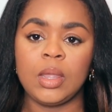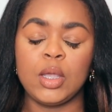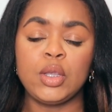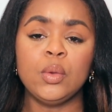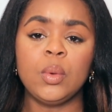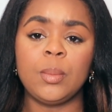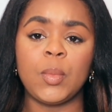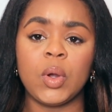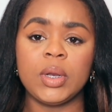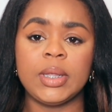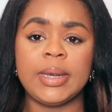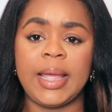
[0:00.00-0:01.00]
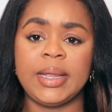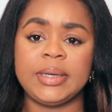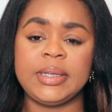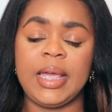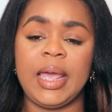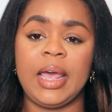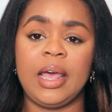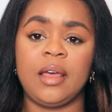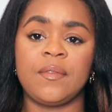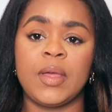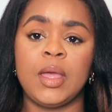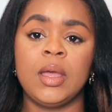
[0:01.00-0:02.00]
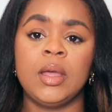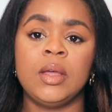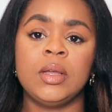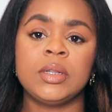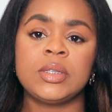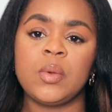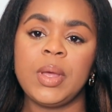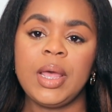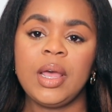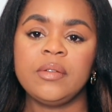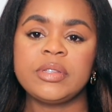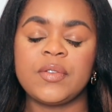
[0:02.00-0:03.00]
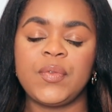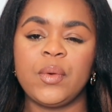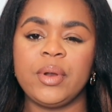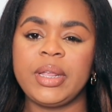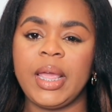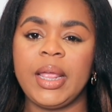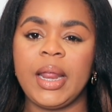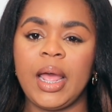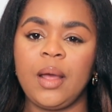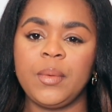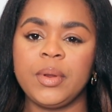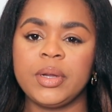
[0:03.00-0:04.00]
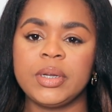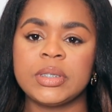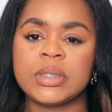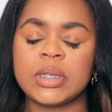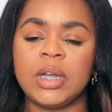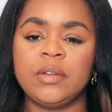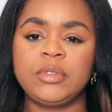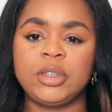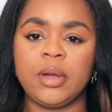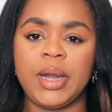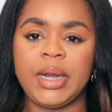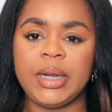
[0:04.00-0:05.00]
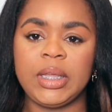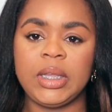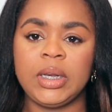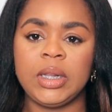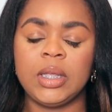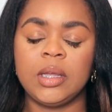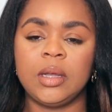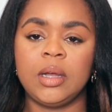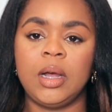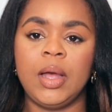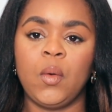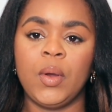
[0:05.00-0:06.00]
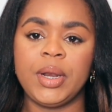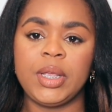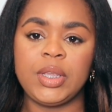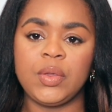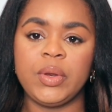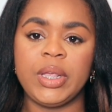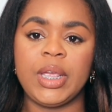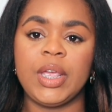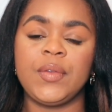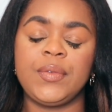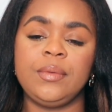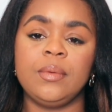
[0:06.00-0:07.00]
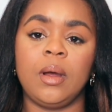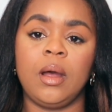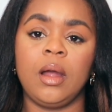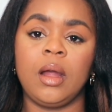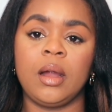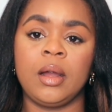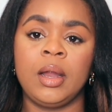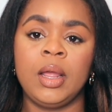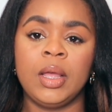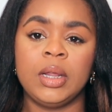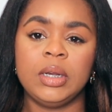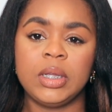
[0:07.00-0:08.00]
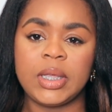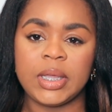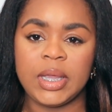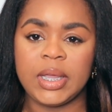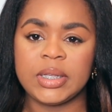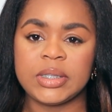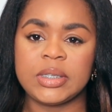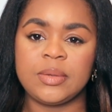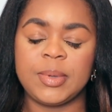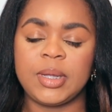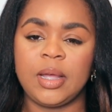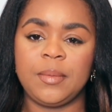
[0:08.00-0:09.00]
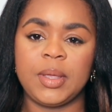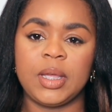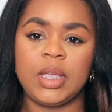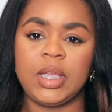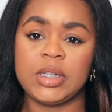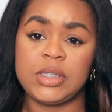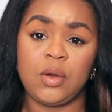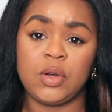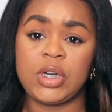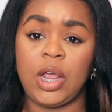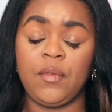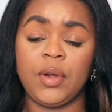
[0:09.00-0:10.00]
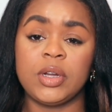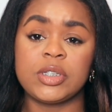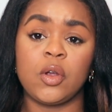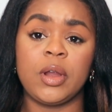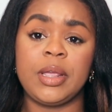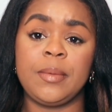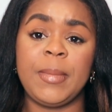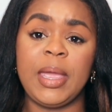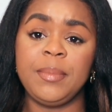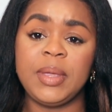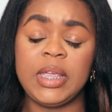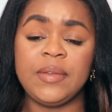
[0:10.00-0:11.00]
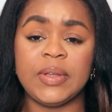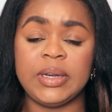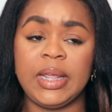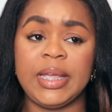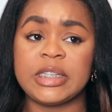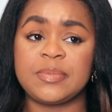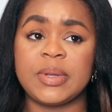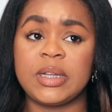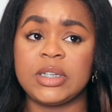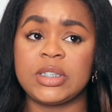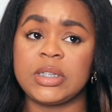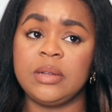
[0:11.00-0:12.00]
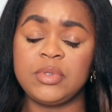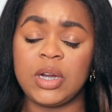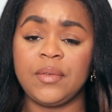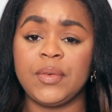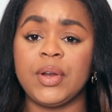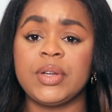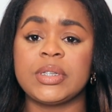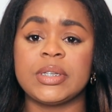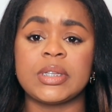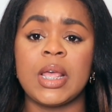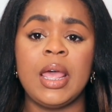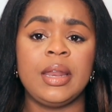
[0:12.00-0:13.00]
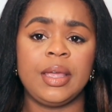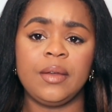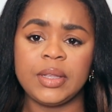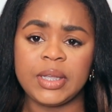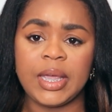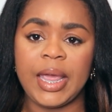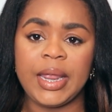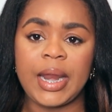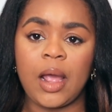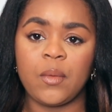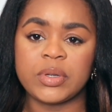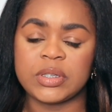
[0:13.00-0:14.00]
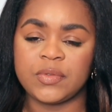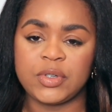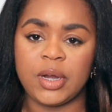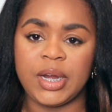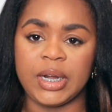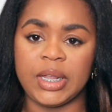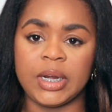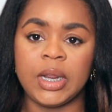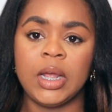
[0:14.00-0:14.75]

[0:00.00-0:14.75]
You will more than likely have 12 to 48 hours of training on a unit if you are looking into becoming an internal travel nurse, or maybe even less, because some travel nurses, they only get 8 hours of training